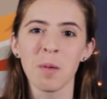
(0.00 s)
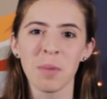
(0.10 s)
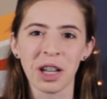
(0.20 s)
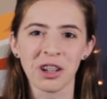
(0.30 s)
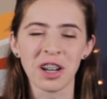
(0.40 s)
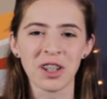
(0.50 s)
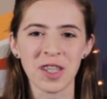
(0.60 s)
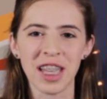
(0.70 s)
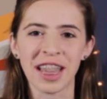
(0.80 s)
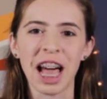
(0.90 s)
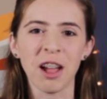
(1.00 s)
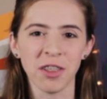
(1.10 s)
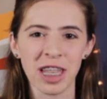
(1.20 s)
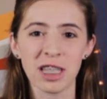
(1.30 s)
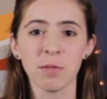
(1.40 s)
Better understand the
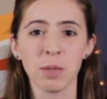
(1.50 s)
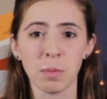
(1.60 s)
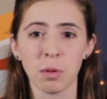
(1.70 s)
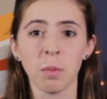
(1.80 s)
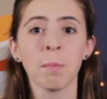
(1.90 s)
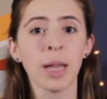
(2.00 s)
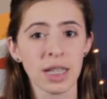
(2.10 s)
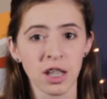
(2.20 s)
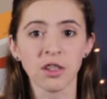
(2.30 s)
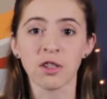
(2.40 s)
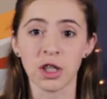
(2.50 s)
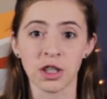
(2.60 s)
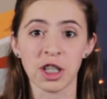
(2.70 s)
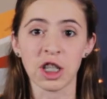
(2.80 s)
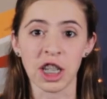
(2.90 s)
health needs of people based on their
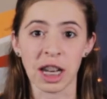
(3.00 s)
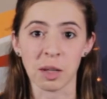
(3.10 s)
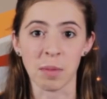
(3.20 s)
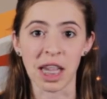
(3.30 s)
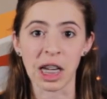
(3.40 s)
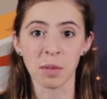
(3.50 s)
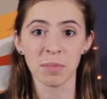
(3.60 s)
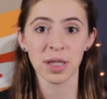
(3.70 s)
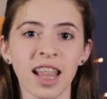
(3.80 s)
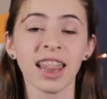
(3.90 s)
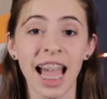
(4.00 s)
certain genetic makeups.